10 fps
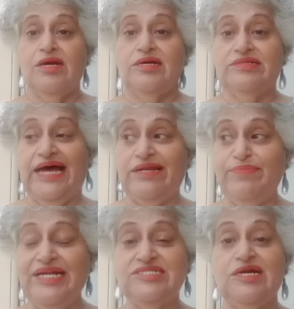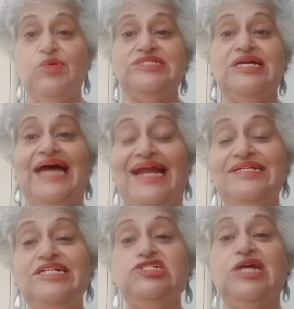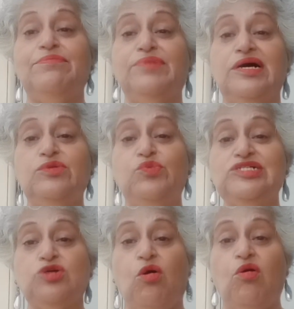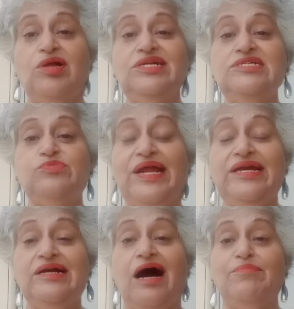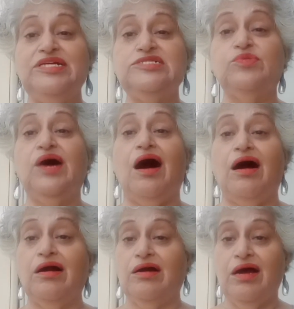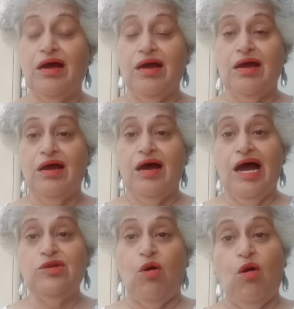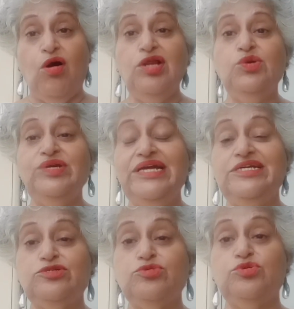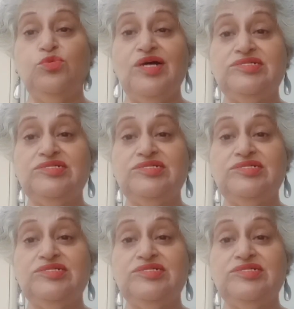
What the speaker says: That means there was an antechamber in which all these wedding garments were hung. And all you needed to do was